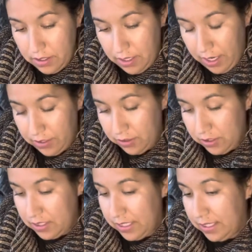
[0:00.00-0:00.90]
I
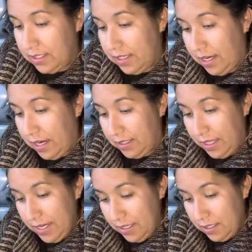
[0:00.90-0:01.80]
understand that I
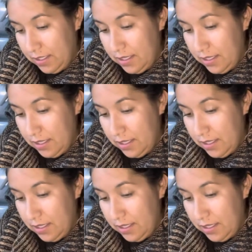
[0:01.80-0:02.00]
like